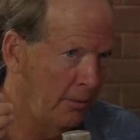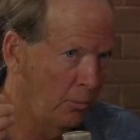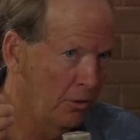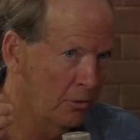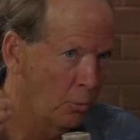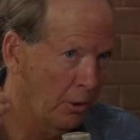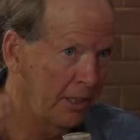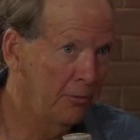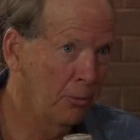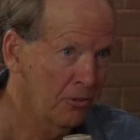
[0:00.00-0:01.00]
was
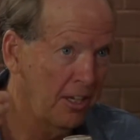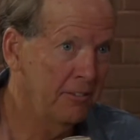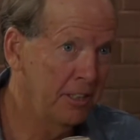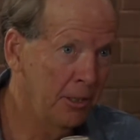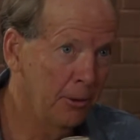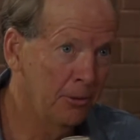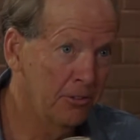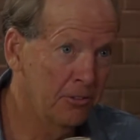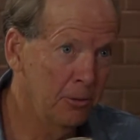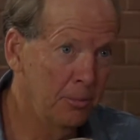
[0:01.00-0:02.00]
working for 7
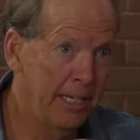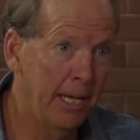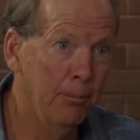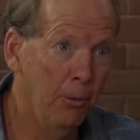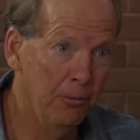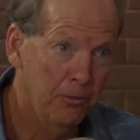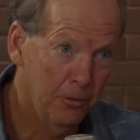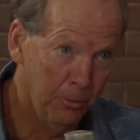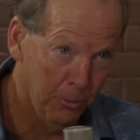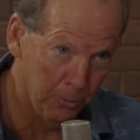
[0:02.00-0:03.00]
years to be able to